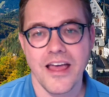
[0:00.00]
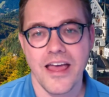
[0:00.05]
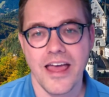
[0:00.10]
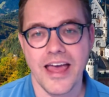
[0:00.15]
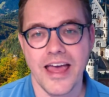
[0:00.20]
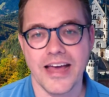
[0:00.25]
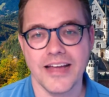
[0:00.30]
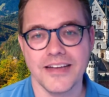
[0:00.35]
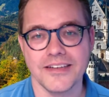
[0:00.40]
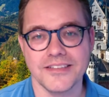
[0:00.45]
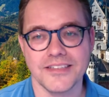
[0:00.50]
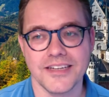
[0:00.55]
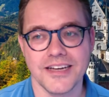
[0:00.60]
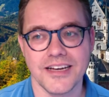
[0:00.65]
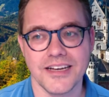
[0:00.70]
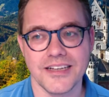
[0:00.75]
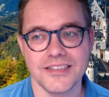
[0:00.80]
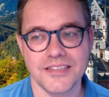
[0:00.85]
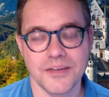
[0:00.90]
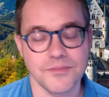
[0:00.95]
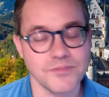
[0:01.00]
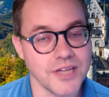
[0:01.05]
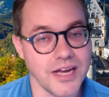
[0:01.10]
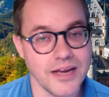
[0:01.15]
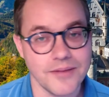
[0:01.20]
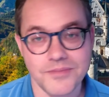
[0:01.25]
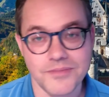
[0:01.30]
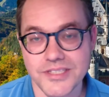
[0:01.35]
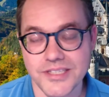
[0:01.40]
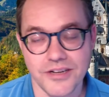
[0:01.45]
And uh,
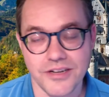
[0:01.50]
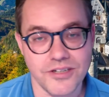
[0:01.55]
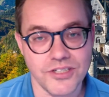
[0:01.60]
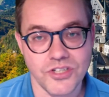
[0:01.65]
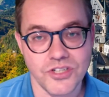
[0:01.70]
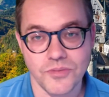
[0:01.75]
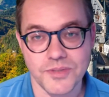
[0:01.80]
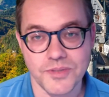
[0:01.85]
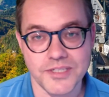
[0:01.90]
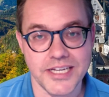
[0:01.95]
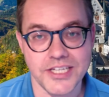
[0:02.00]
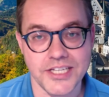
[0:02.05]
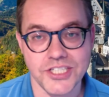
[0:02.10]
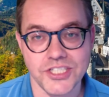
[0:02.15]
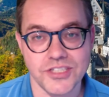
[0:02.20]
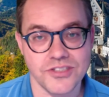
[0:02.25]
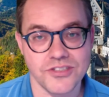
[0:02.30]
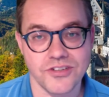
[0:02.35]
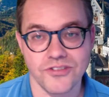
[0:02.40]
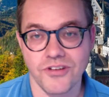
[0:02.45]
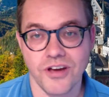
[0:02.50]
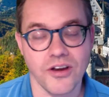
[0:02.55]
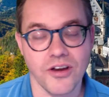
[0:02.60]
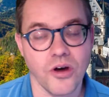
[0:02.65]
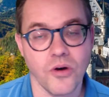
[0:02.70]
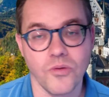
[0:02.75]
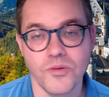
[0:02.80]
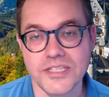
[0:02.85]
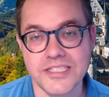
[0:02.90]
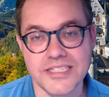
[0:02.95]
sometimes their interpretations are not
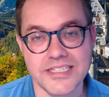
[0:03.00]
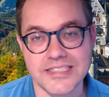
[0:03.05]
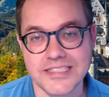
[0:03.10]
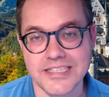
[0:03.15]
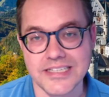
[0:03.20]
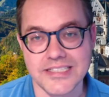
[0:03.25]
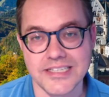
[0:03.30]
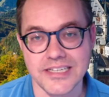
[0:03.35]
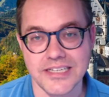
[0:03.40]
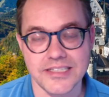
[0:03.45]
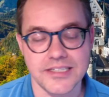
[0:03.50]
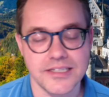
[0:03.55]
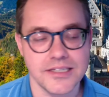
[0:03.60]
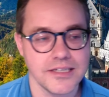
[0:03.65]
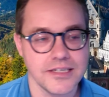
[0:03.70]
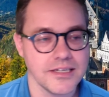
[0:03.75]
always consistent.